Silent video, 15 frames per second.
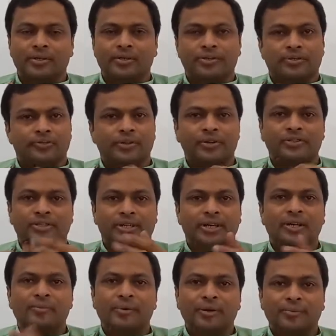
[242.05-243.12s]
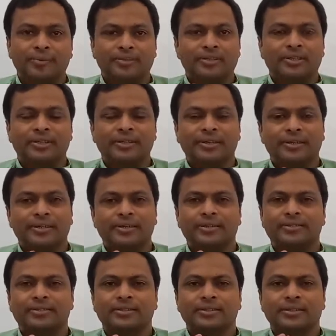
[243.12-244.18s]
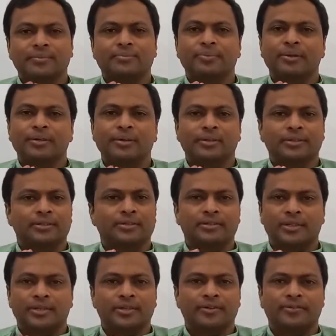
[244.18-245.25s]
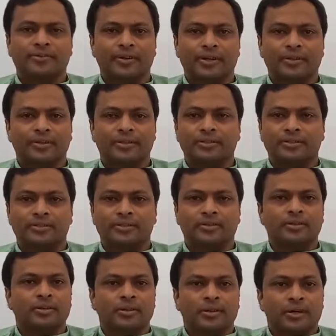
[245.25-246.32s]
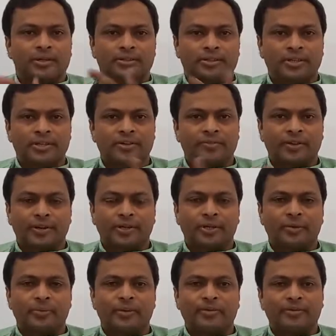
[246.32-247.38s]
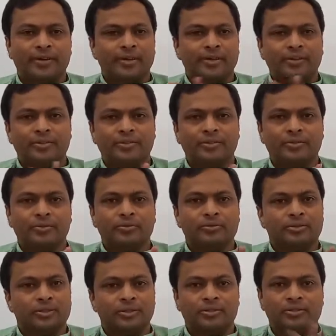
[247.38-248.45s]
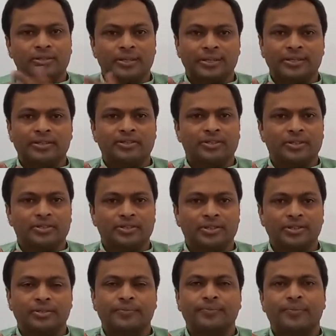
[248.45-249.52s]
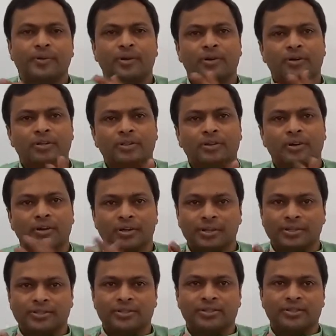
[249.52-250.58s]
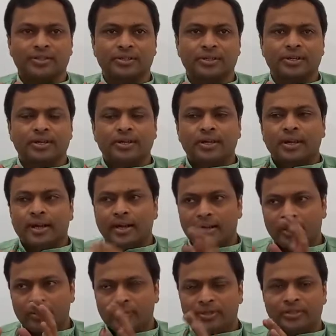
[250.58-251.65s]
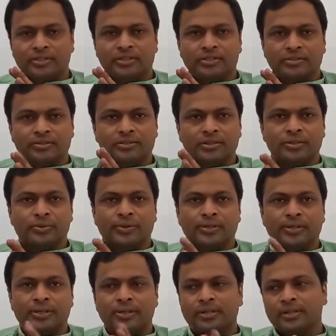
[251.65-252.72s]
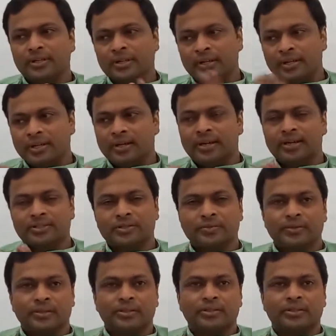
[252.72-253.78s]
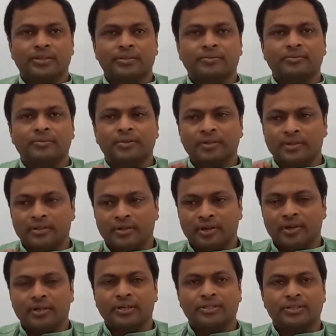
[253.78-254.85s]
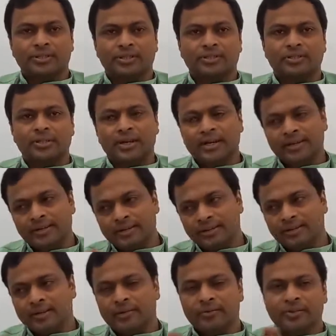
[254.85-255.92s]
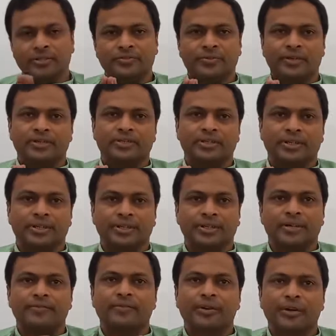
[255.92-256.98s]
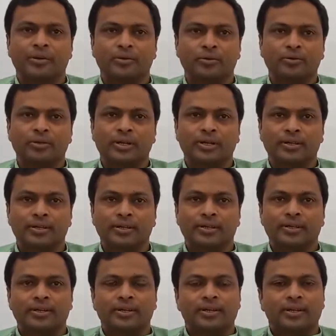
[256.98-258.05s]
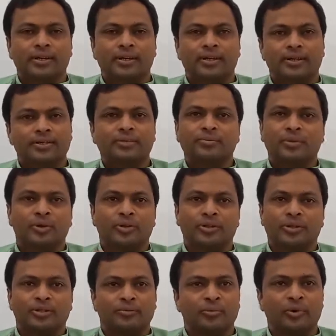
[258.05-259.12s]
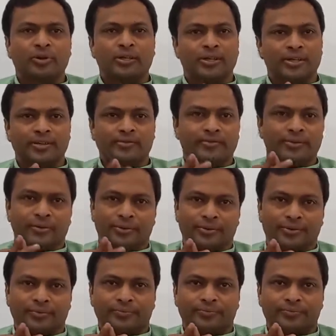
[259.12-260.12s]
So for a general purpose, I think it is a simple study of anatomy, where you study the structure or the organization and how it is situated in relation with the organ structure and how it is functioning. If you can do that, it's more than enough for you.